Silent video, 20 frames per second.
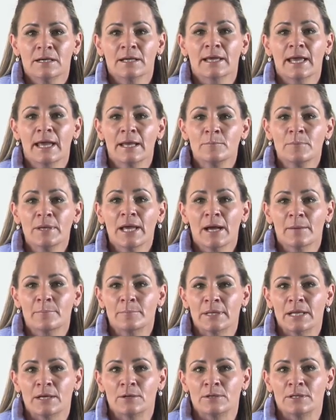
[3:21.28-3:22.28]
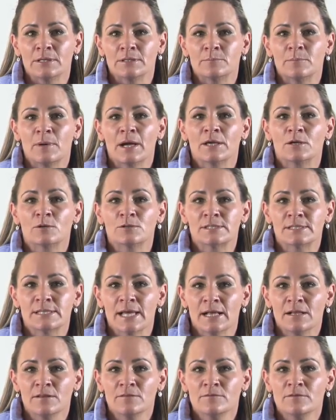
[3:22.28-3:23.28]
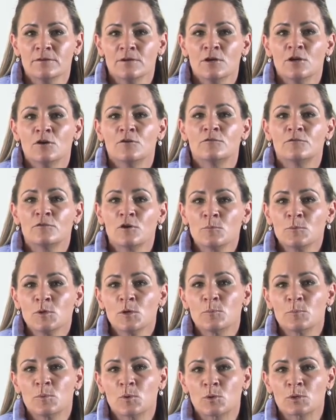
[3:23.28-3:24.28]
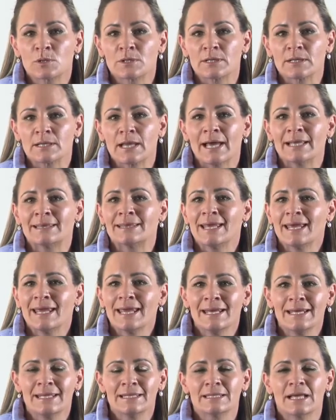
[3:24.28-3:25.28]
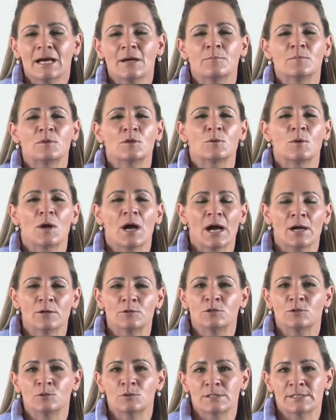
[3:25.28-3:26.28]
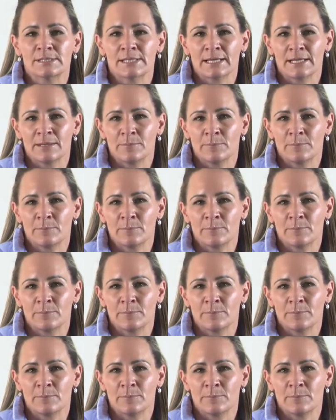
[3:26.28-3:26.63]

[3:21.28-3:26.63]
can be uploaded by yourself from your portal at any time throughout your study